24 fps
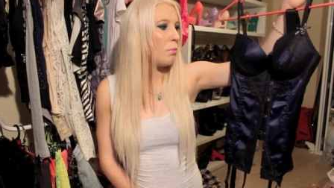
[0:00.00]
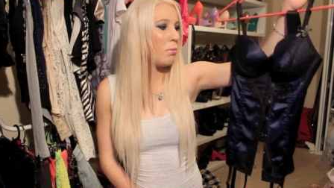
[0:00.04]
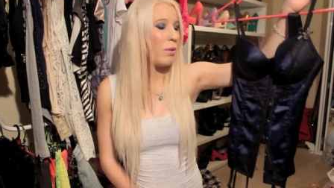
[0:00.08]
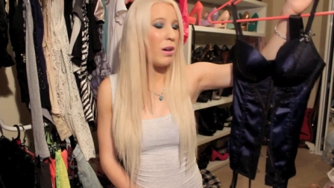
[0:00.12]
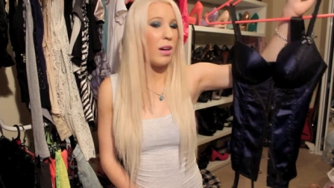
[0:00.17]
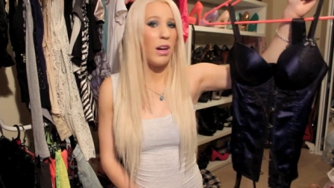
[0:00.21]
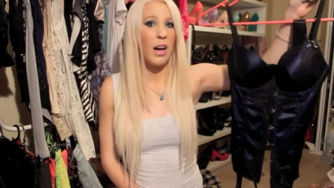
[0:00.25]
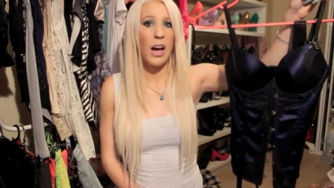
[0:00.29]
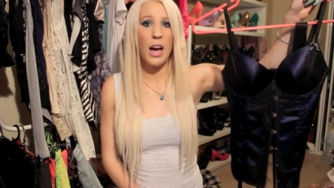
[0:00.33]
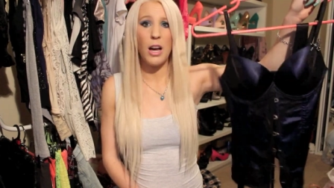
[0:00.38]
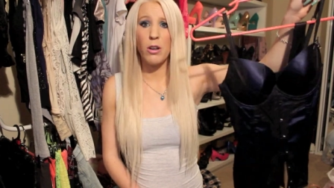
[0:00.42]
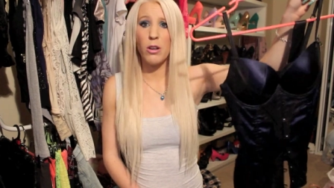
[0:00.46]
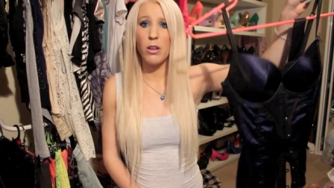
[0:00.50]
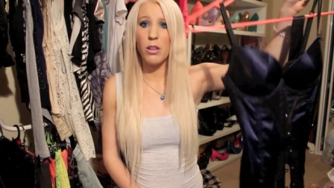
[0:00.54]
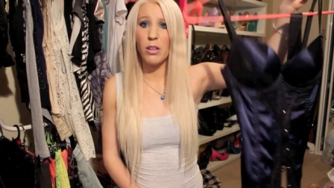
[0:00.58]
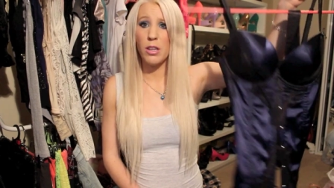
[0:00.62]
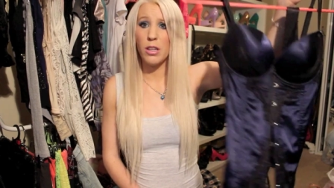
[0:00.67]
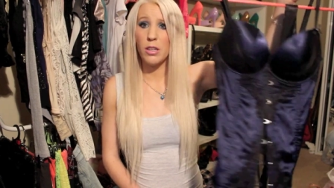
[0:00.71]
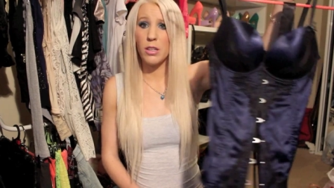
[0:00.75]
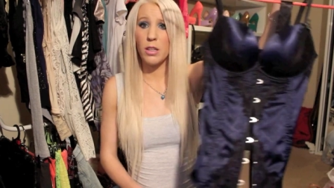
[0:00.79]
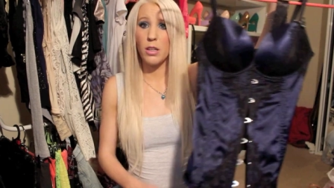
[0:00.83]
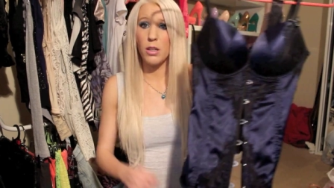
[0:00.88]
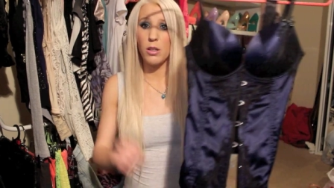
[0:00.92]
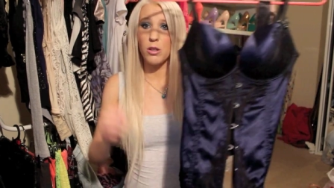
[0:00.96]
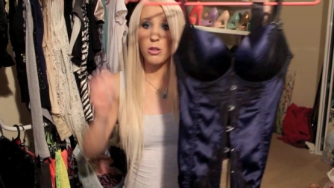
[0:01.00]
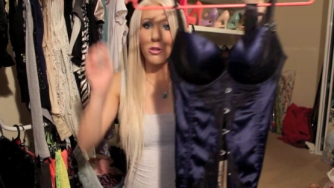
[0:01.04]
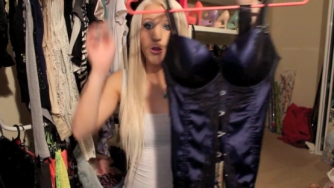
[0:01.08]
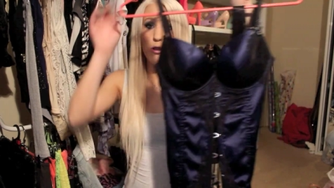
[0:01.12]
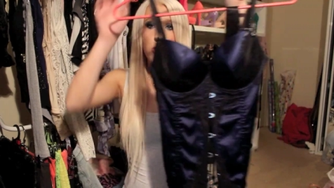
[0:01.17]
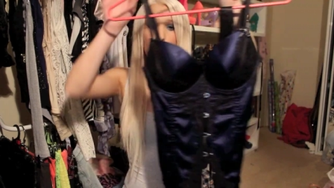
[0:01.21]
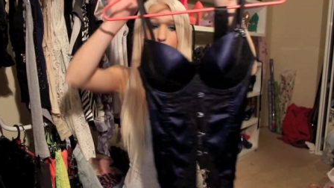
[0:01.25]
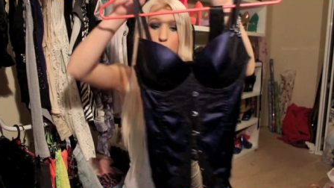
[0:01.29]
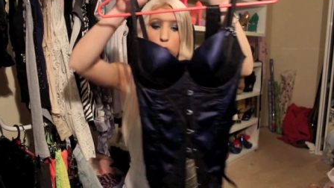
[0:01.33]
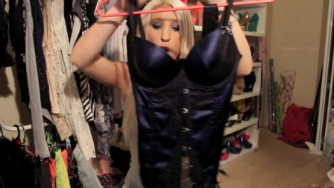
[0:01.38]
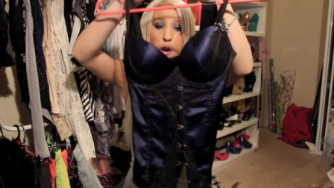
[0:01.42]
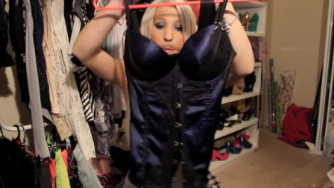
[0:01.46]
But I got this
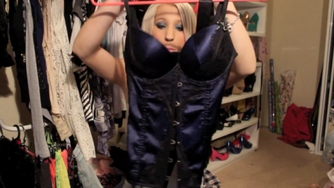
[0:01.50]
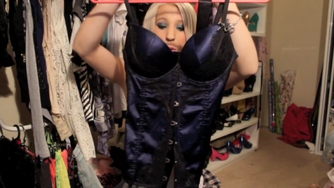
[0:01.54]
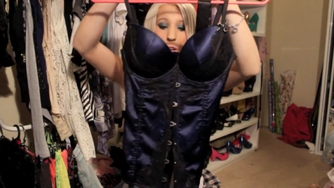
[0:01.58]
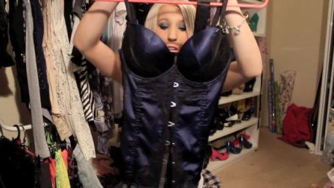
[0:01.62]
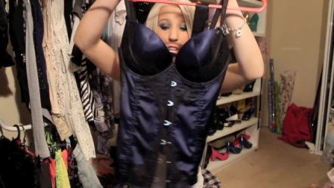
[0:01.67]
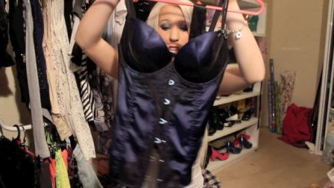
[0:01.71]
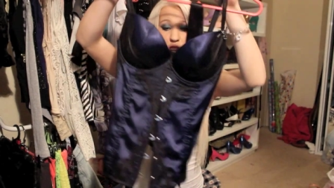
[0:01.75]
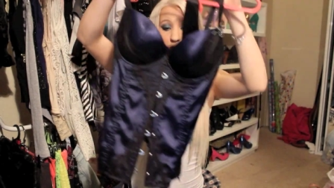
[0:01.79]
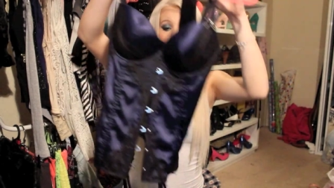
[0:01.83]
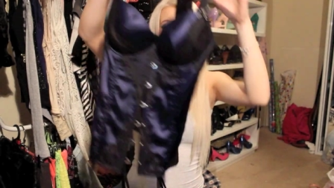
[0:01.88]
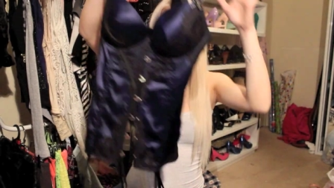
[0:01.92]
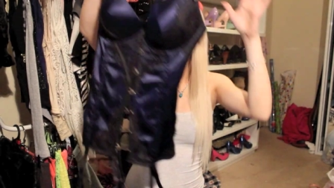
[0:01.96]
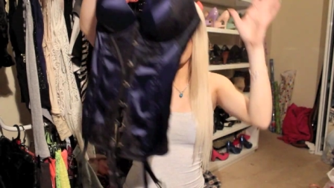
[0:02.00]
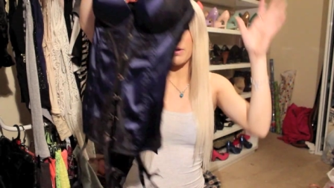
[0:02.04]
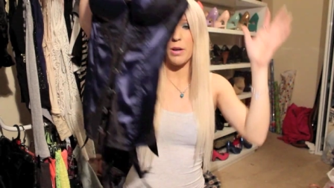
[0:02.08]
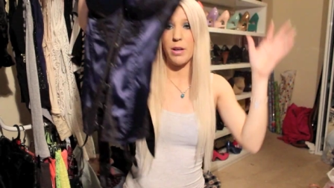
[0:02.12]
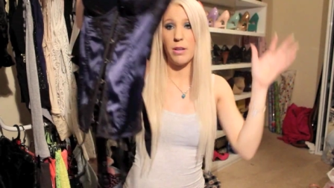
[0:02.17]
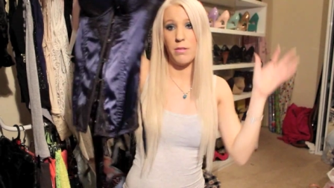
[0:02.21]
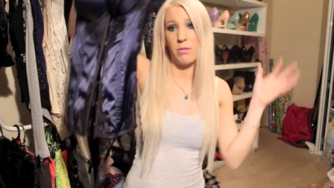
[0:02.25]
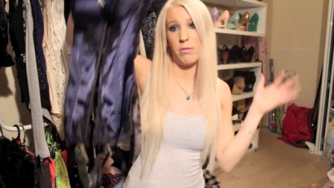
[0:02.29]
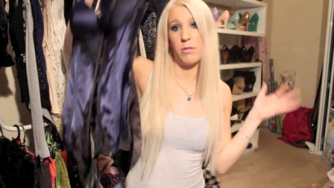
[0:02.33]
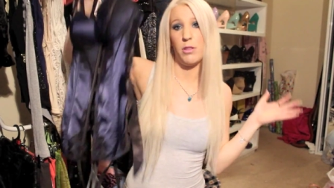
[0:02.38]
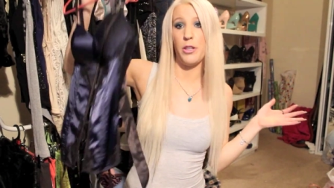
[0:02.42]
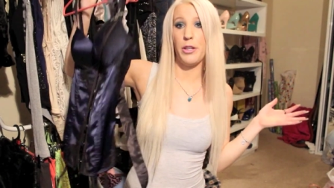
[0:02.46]
so much cheaper.